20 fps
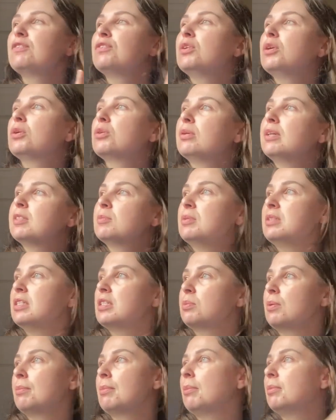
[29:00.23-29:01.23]
through Christmas
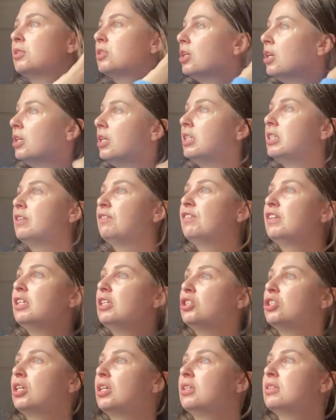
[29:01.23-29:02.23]
is when my maternity
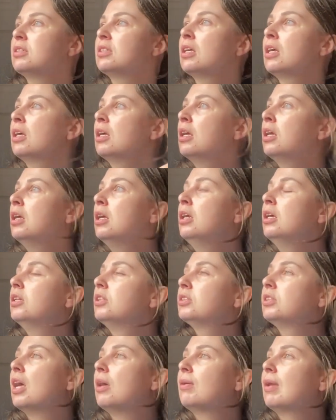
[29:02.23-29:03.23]
finishes.
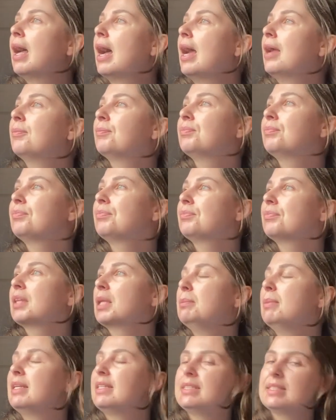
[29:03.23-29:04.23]
So like
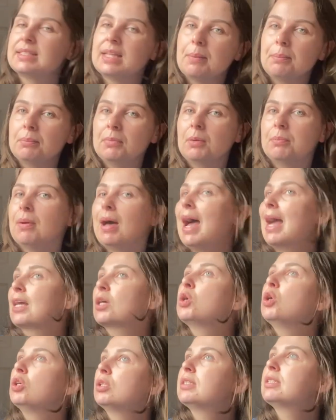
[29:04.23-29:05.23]
mid-December, but I
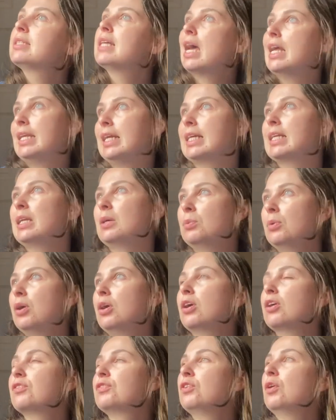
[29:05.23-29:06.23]
could technically
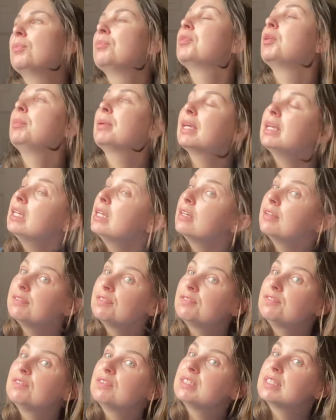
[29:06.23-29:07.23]
work from the beginning of
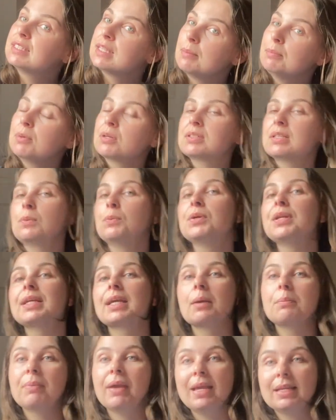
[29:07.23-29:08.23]
December because I wouldn't
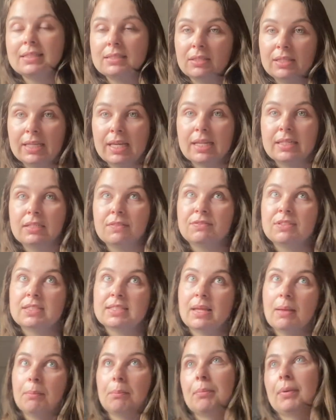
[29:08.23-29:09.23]
get paid till the end of
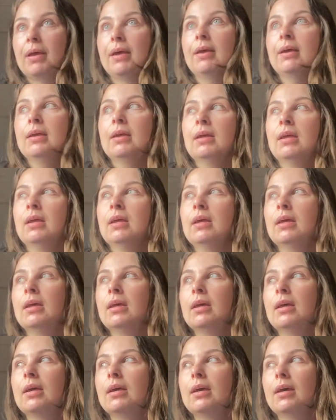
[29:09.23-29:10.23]
December.
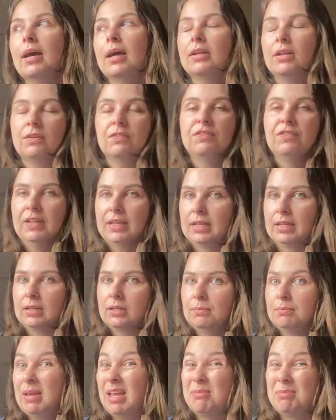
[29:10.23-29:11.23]
I don't think,
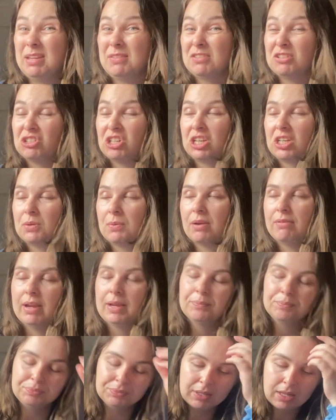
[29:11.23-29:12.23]
maybe even January.
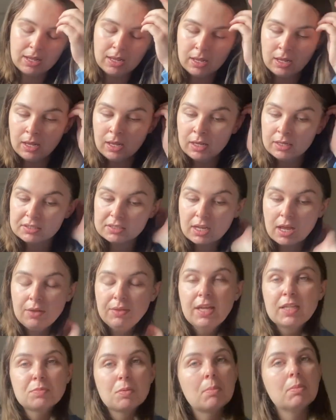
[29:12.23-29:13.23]
So
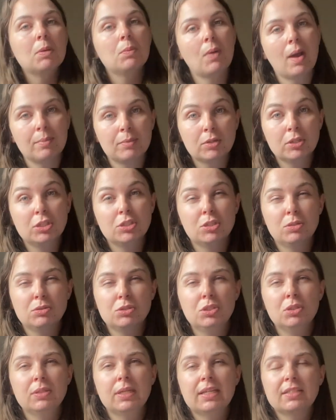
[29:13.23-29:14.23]
that's probably what I'm going to do.
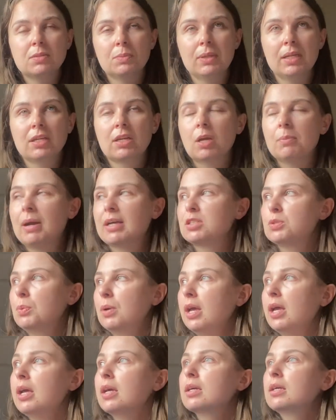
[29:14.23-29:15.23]
2 days a week, go back to
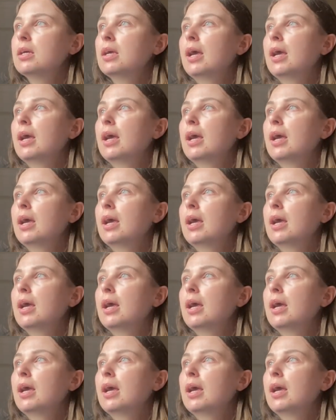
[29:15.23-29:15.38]
work.